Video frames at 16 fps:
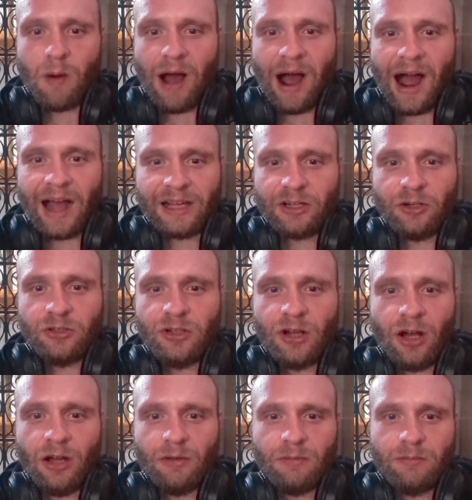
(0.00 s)
I could
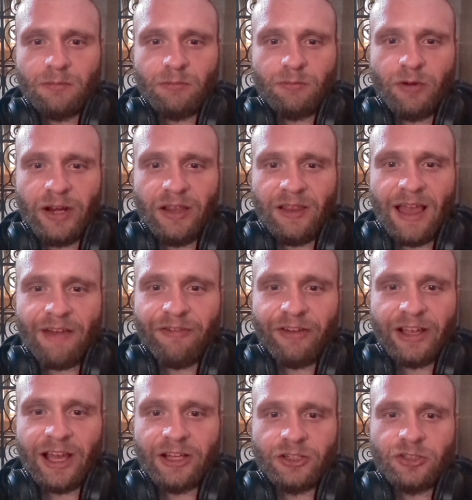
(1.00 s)
not really
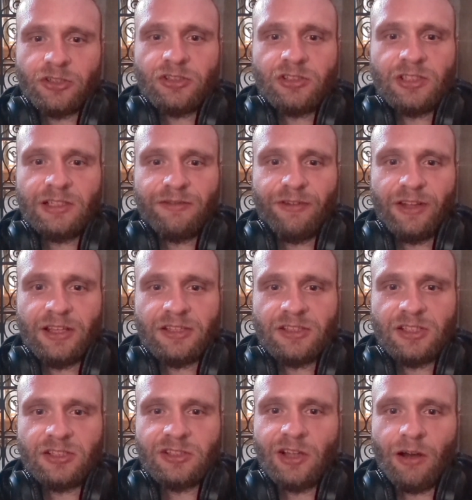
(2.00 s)
ever get justice for this.
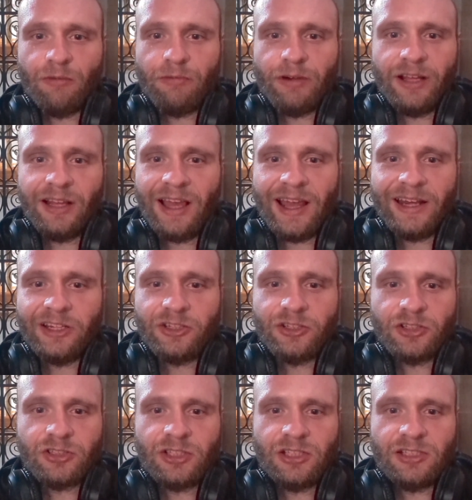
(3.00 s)
There's not really any
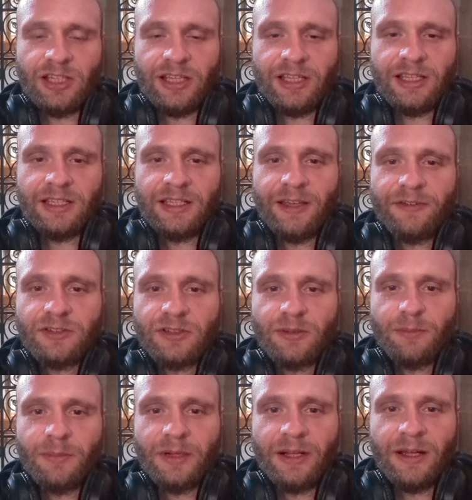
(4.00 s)
justice that you can give
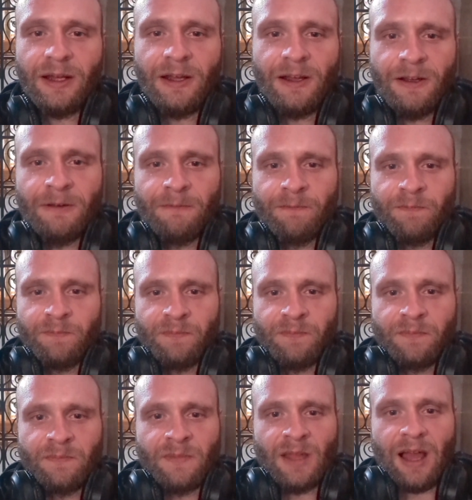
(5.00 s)
somebody.
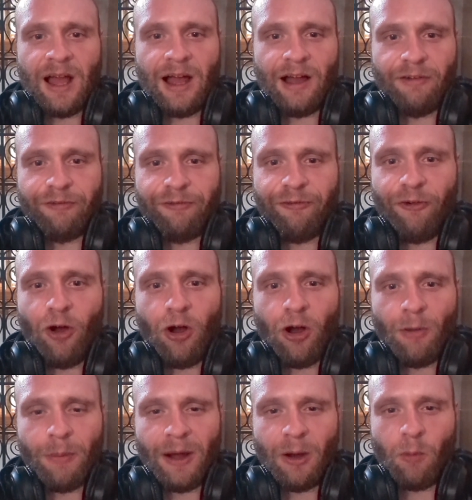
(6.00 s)
I've
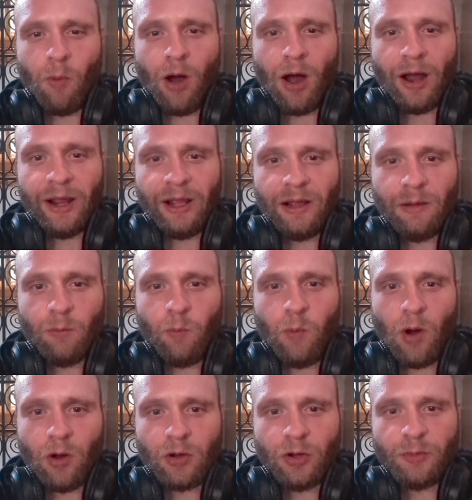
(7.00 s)
thought about
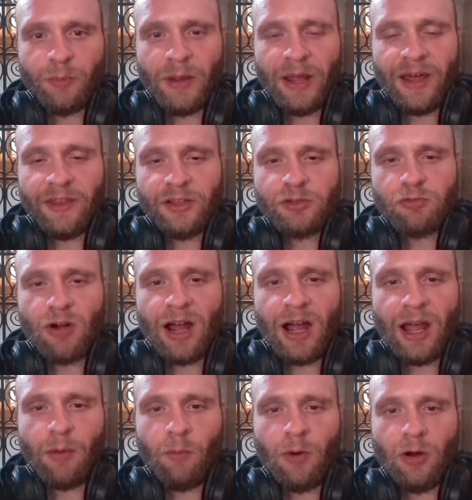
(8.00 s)
what could make this
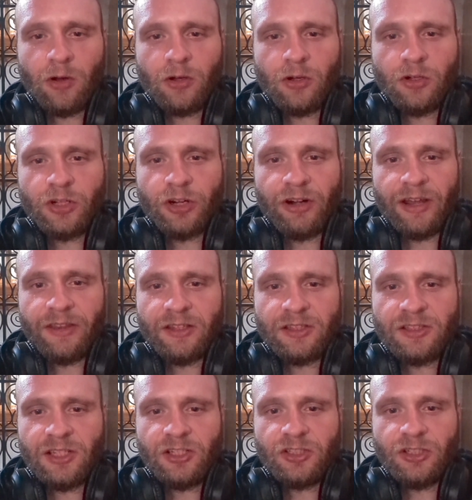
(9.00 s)
right and what could correct
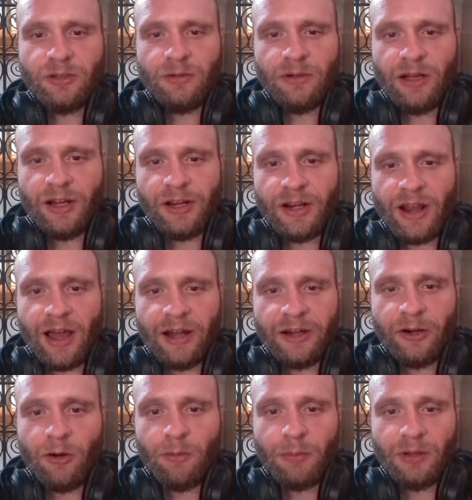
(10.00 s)
this issue, and I
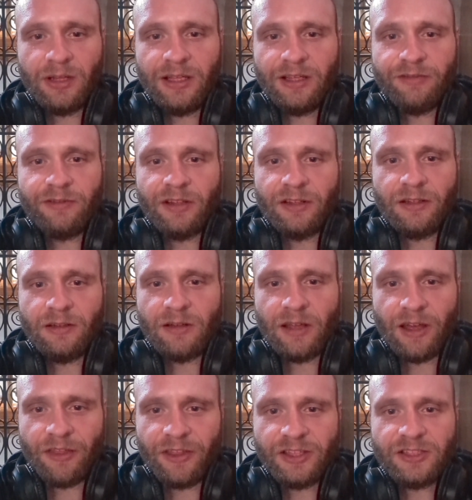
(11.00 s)
don't believe that
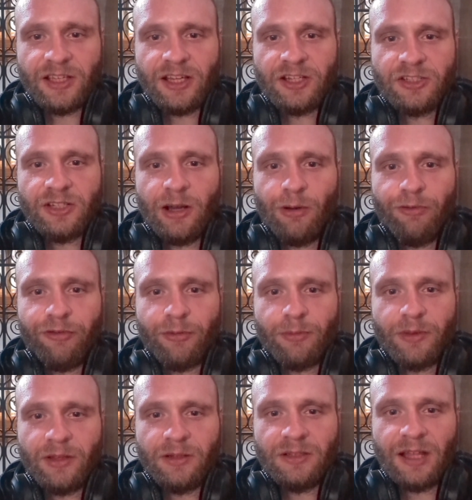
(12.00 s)
at this age now, from
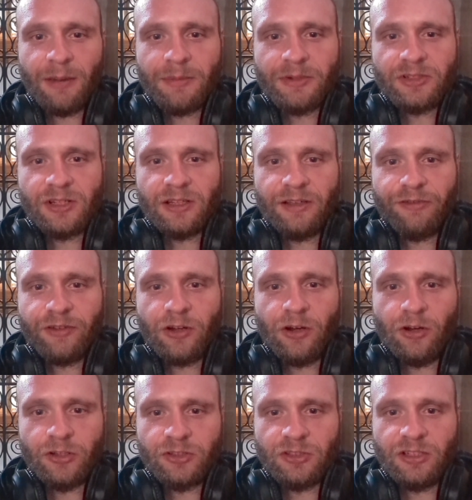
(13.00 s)
the damage that they've
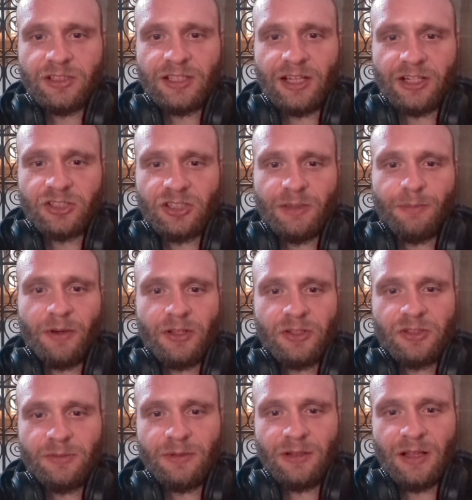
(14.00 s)
caused, that it's actually
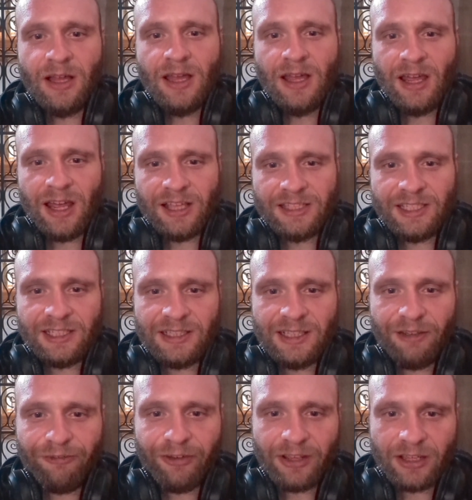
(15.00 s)
possible. A
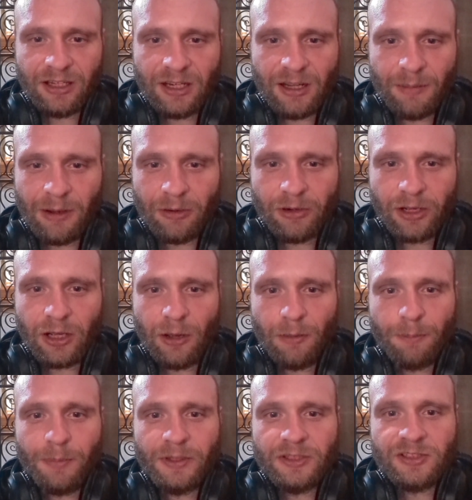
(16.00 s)
significant amount of
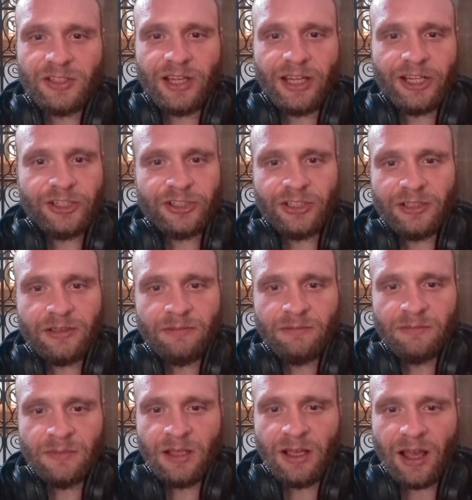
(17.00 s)
compensation,
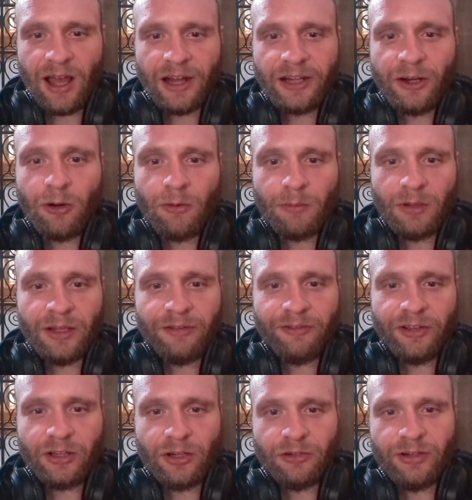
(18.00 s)
I don't believe
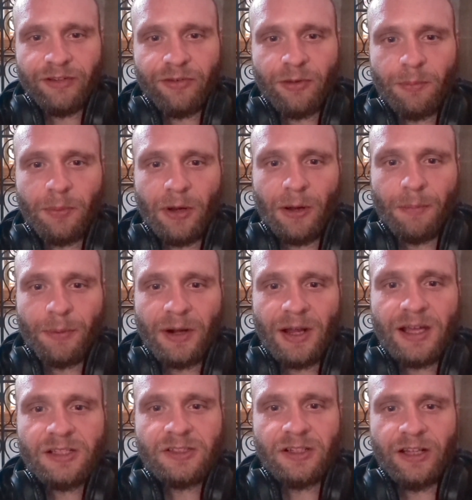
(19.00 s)
you could even put a
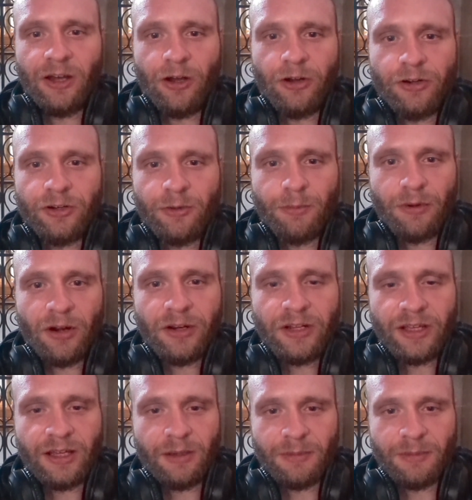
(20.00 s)
price on it or a number on it.